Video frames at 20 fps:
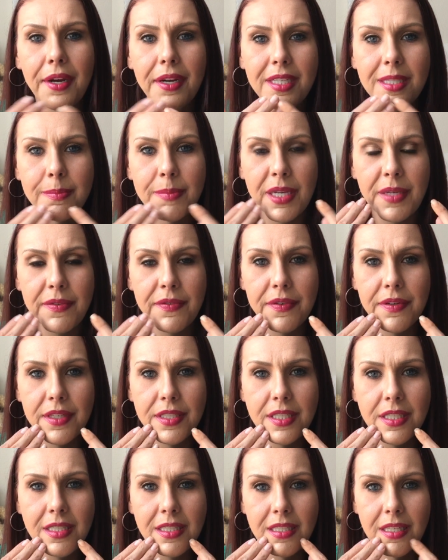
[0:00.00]
because my
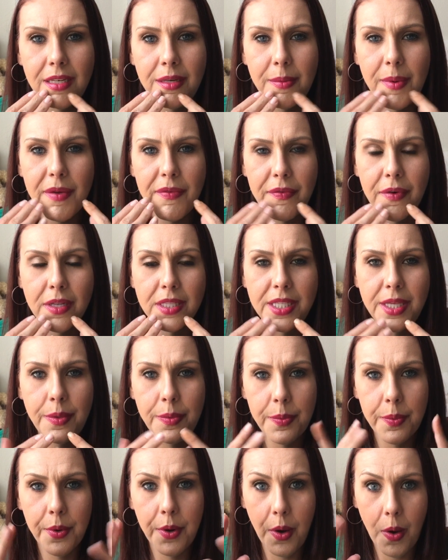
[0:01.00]
front
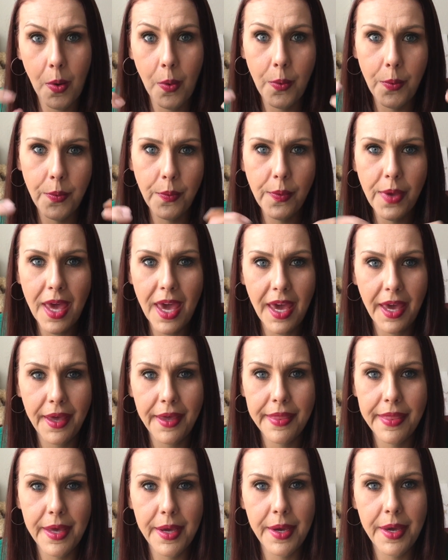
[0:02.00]
teeth were
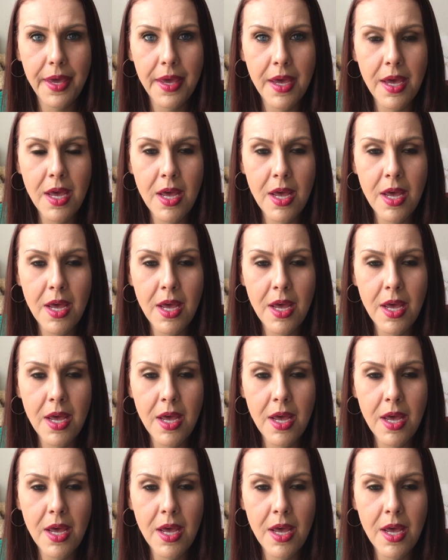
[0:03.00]
okay.